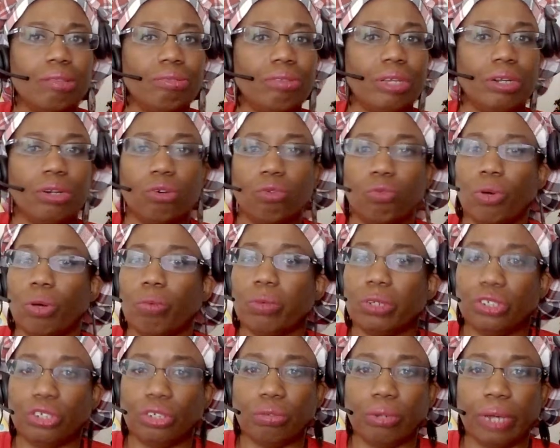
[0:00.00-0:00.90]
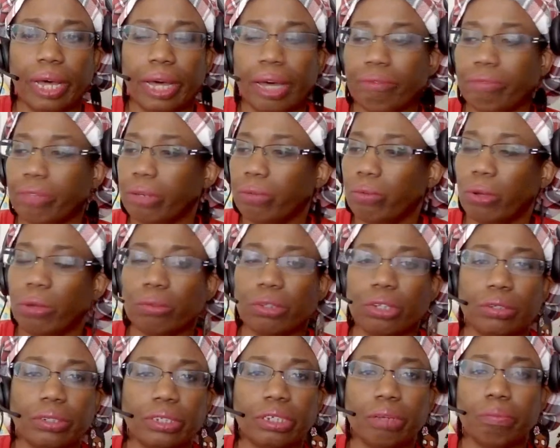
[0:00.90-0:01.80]
They don't want what you have. They won't.
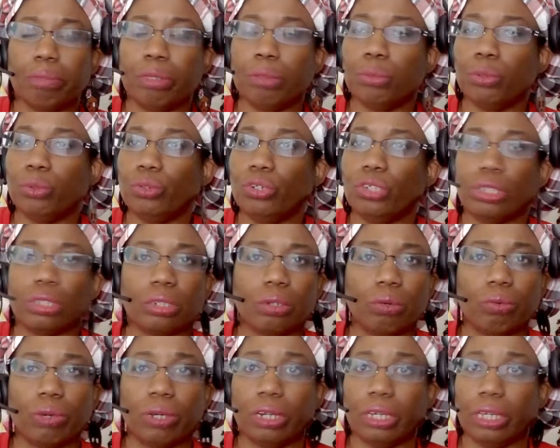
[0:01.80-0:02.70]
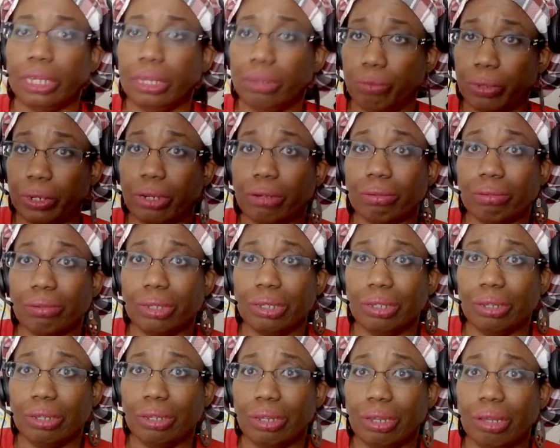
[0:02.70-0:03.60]
There's some people who just don't want to eat well
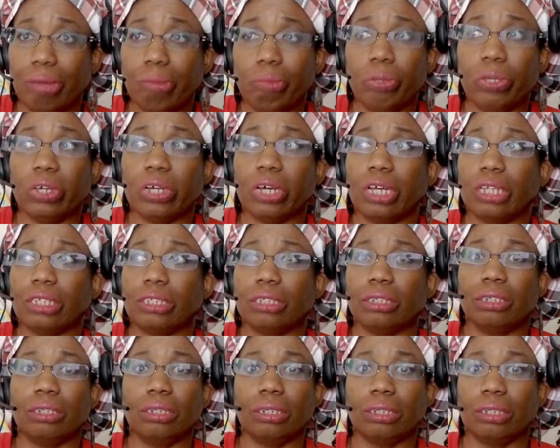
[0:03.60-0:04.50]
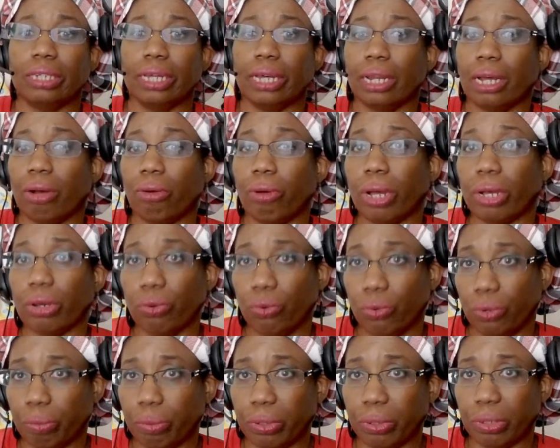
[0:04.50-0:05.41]
because this is not how I
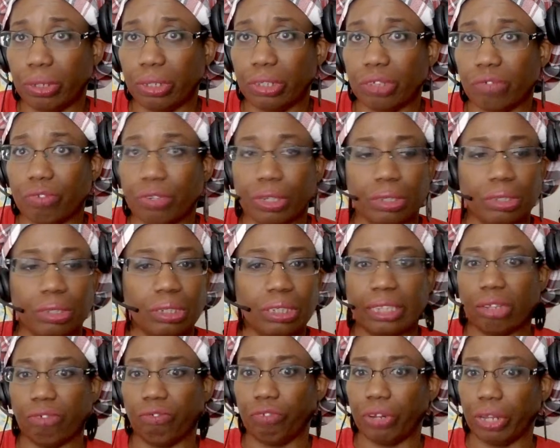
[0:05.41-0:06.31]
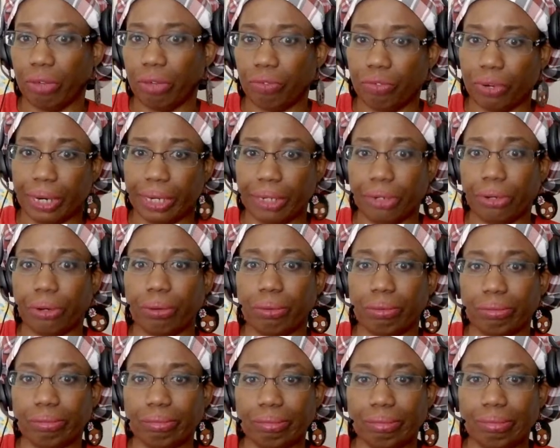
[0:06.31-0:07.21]
grew up with this. This is not the flavor I know.
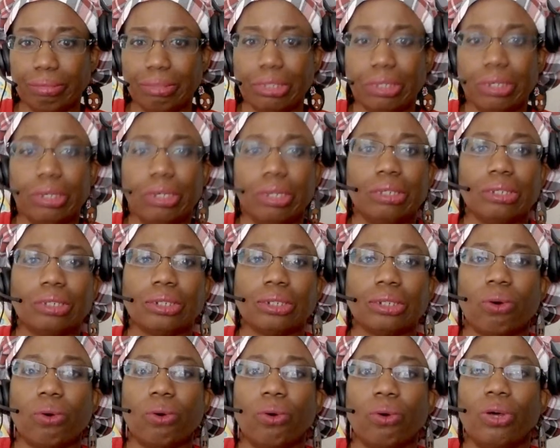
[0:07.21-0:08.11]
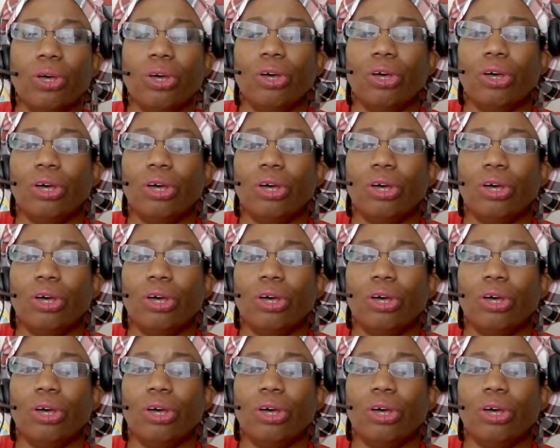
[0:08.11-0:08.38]
So